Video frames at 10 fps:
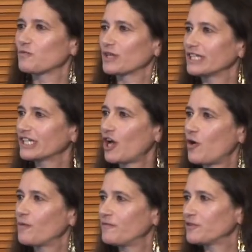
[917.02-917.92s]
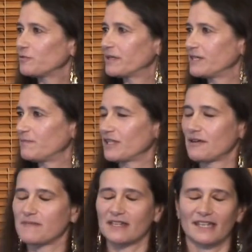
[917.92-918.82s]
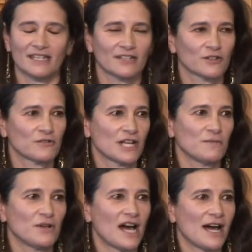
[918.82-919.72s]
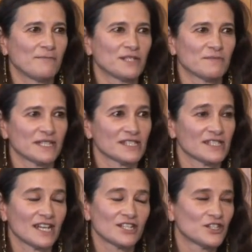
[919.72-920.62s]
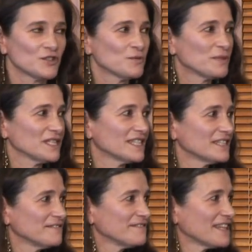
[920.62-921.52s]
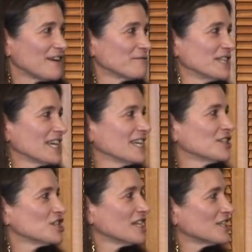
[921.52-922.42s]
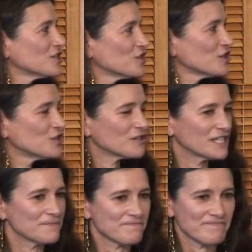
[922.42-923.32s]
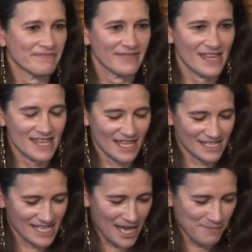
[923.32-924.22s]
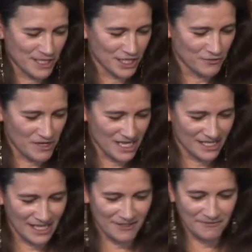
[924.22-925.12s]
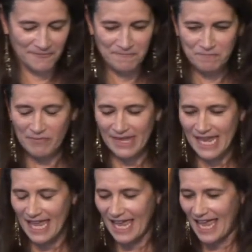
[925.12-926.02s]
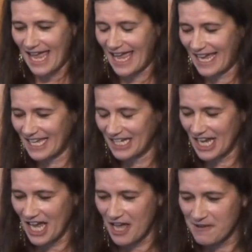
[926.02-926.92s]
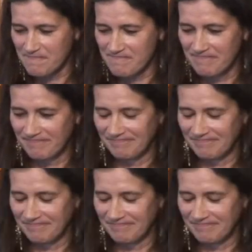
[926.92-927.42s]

really hopeful people. I'm an, an incredible optimist. I do believe that we can change the dream that's happening right now. And um,